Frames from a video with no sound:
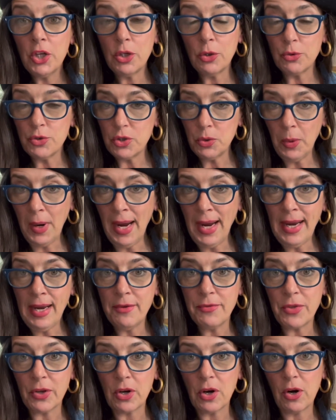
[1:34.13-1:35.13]
do I
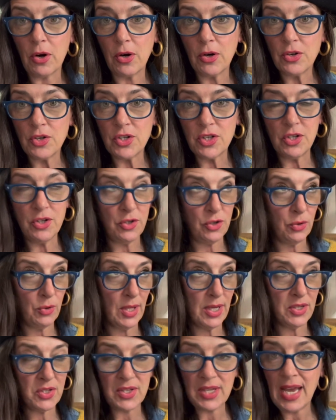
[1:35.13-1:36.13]
have the courage to do
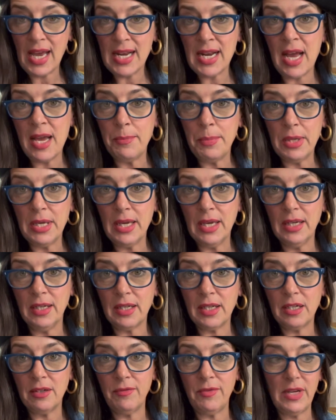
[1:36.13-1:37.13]
this? Can I be
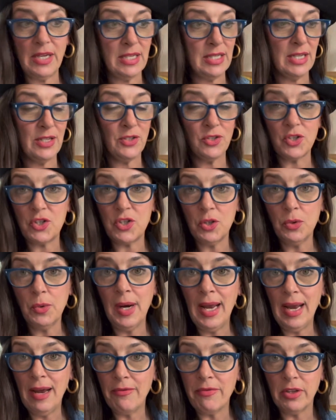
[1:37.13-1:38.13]
inconvenienced? Do
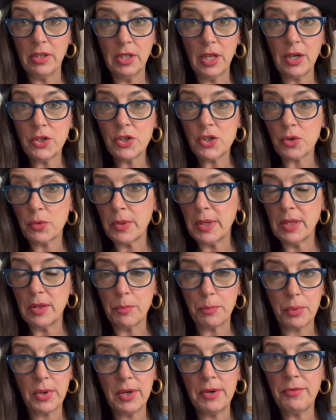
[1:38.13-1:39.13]
I have the luxury, the
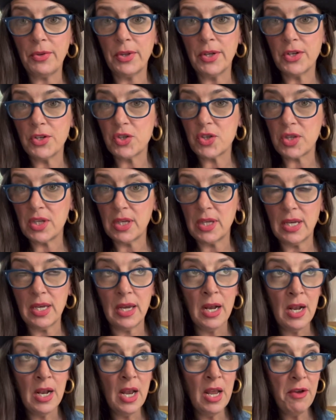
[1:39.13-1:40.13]
privilege,
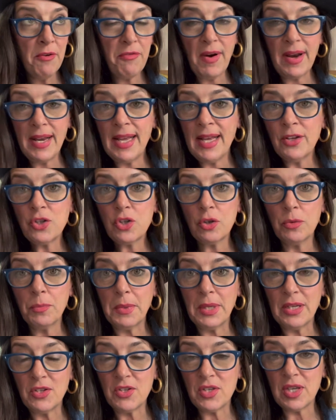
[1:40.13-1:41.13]
the financial
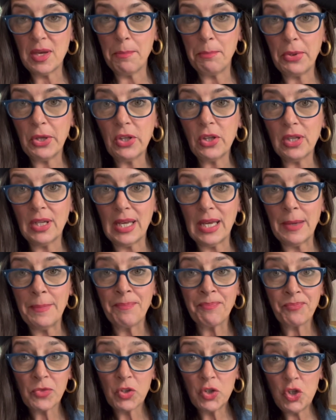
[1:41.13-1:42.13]
means, the ability
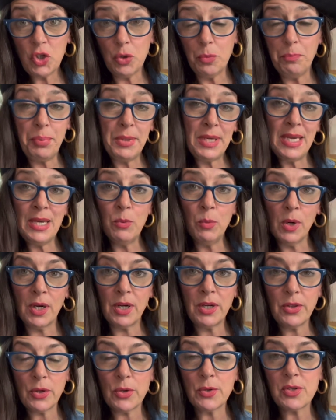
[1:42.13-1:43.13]
to be
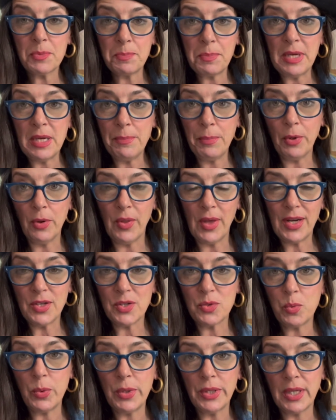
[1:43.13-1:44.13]
one of those people that
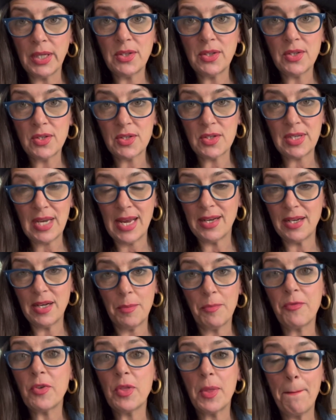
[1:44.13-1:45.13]
is willing to stand
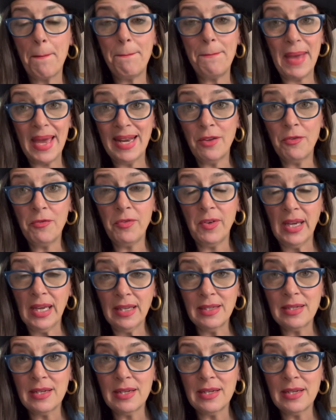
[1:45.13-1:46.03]
up for the benefit